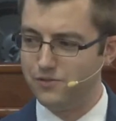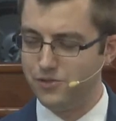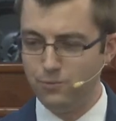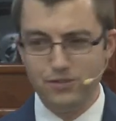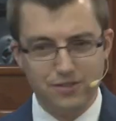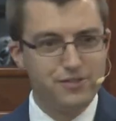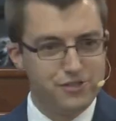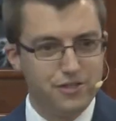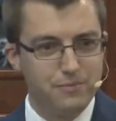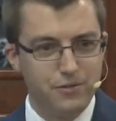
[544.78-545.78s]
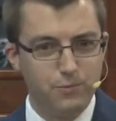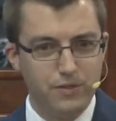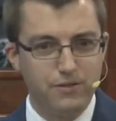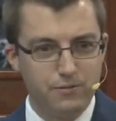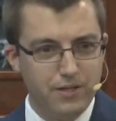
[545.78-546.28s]
she was a legitimate
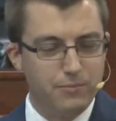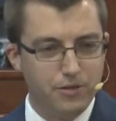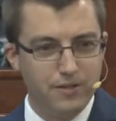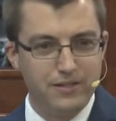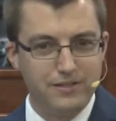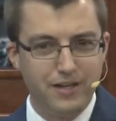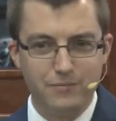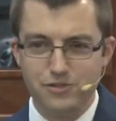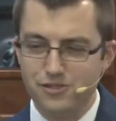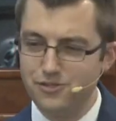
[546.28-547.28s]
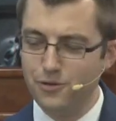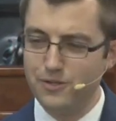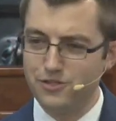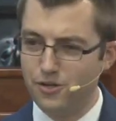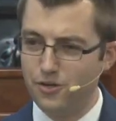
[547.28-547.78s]
widow nabal had died but she's always